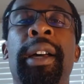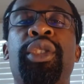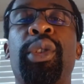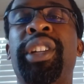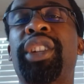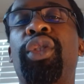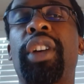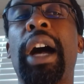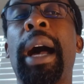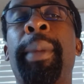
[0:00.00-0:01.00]
traditional
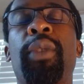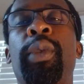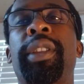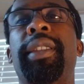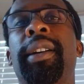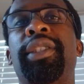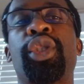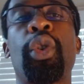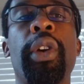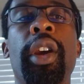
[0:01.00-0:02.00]
comic with a
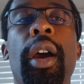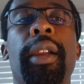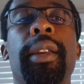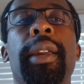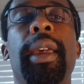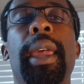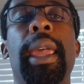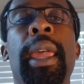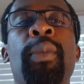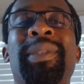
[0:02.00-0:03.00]
story arc.
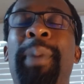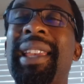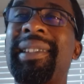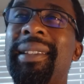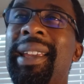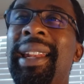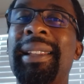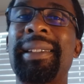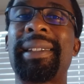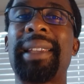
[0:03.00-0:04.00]
It was basically an
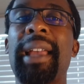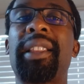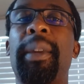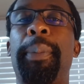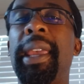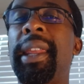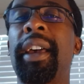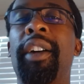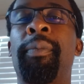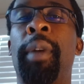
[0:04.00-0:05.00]

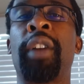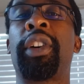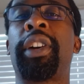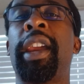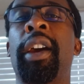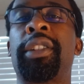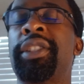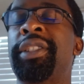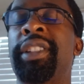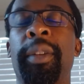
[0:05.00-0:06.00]
encyclopedia of Marvel
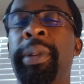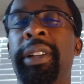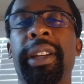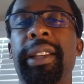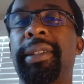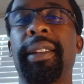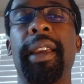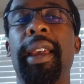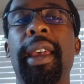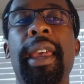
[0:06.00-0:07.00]
characters and their abilities.
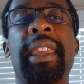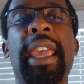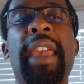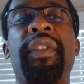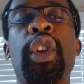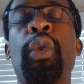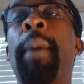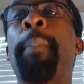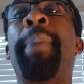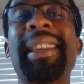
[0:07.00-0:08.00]
It gave you
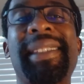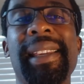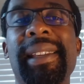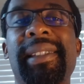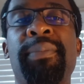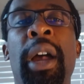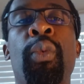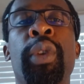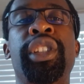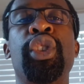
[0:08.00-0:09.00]
a basis by
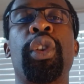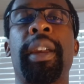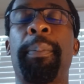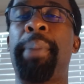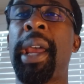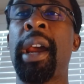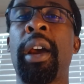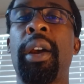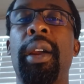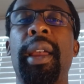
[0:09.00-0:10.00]
which you could
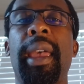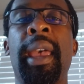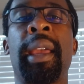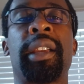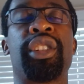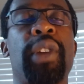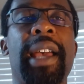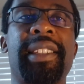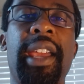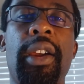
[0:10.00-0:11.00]
compare and
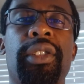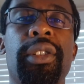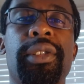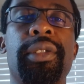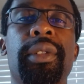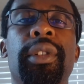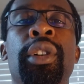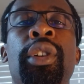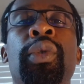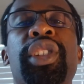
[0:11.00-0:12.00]
contrast characters.
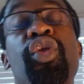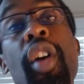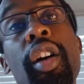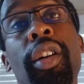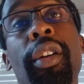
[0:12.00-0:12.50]
Who was stronger,